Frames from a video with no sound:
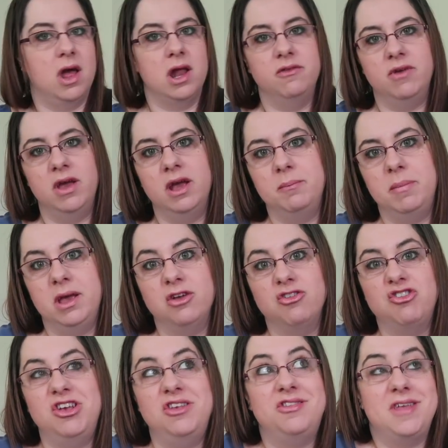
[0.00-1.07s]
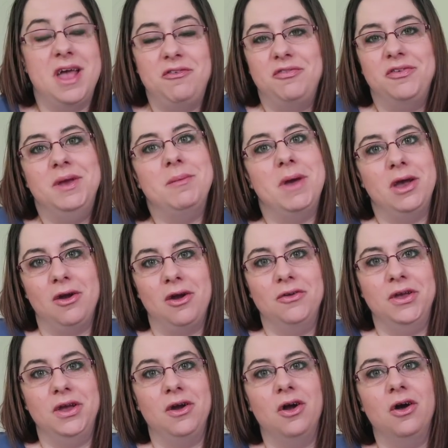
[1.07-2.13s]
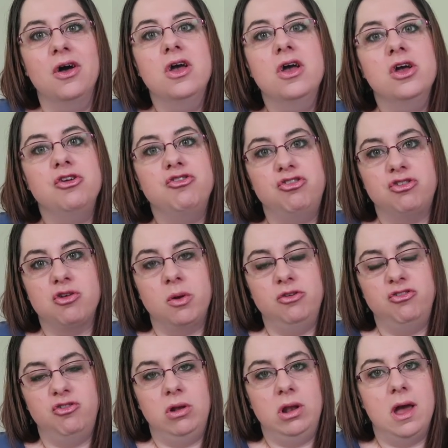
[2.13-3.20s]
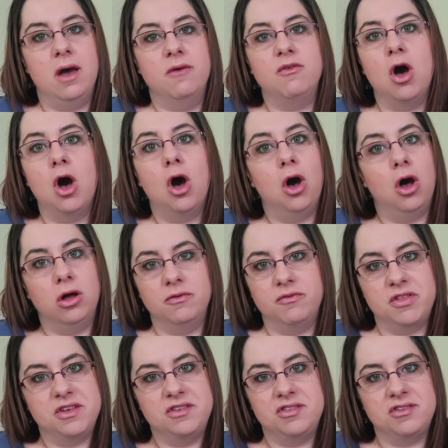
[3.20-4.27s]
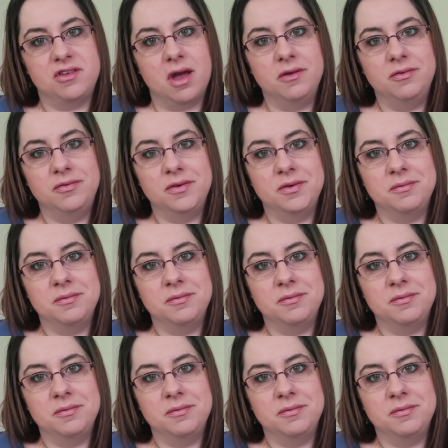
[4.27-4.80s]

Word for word: out of it because she's definitely my girly girl. She's going to love all of this stuff.